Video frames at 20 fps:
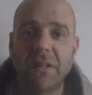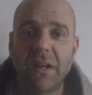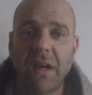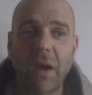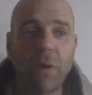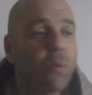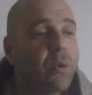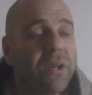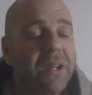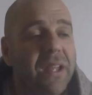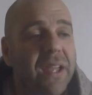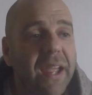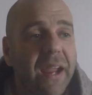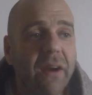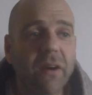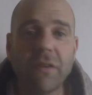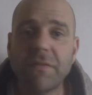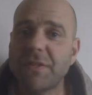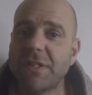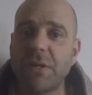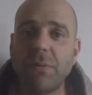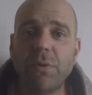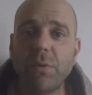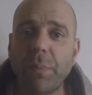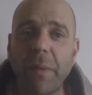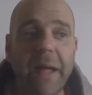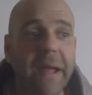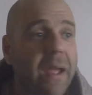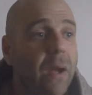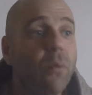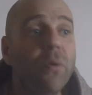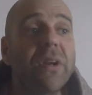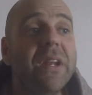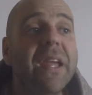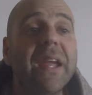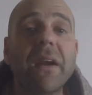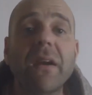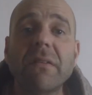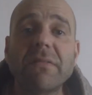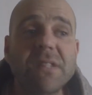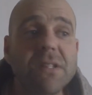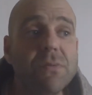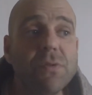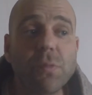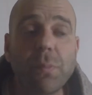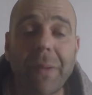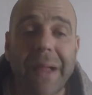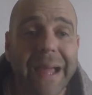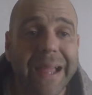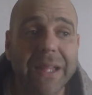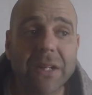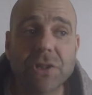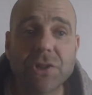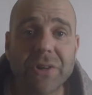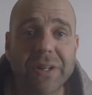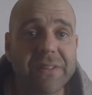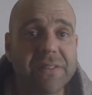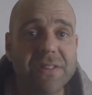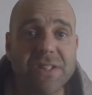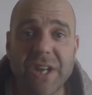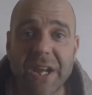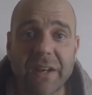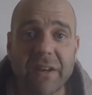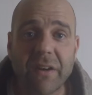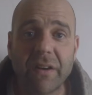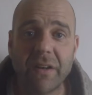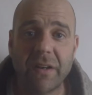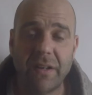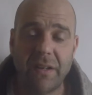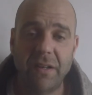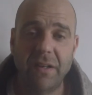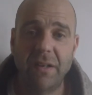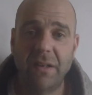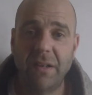I wouldn't care if she was black. I wouldn't care if she was black and transgendered.